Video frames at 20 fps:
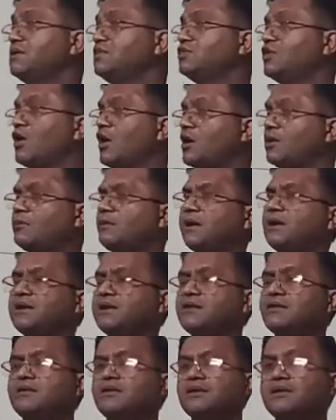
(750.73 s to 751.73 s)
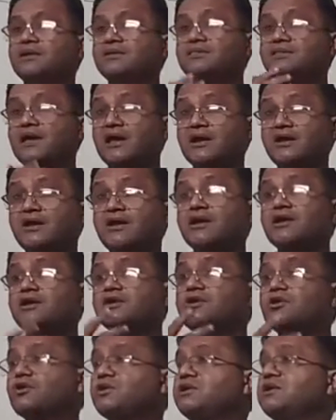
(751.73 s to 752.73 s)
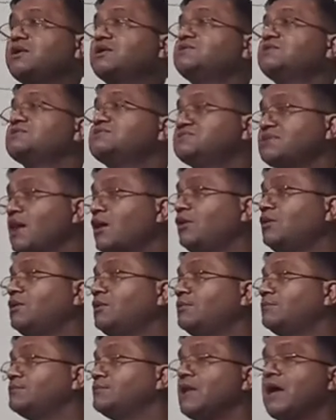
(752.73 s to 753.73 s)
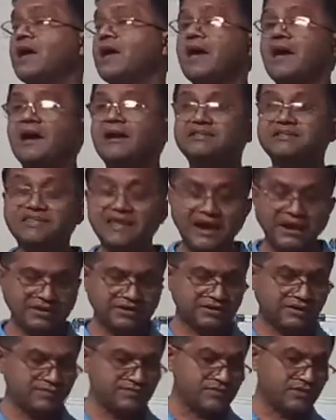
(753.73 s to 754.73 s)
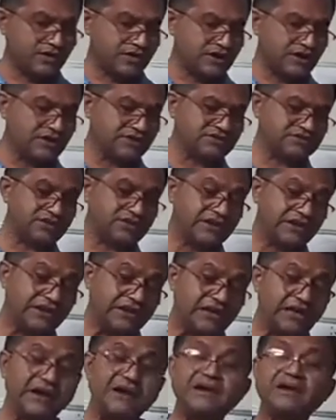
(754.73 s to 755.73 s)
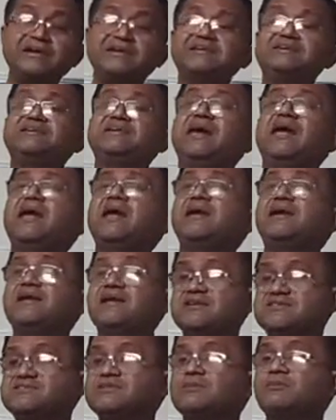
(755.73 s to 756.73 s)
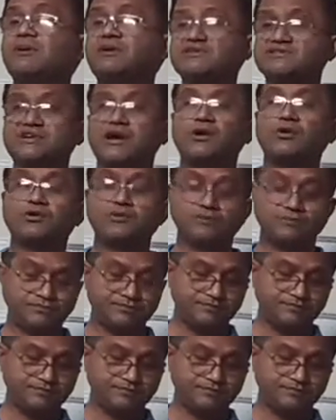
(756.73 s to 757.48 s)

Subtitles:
normally, then you hear the sound, and that is nearly 10 decibel sound,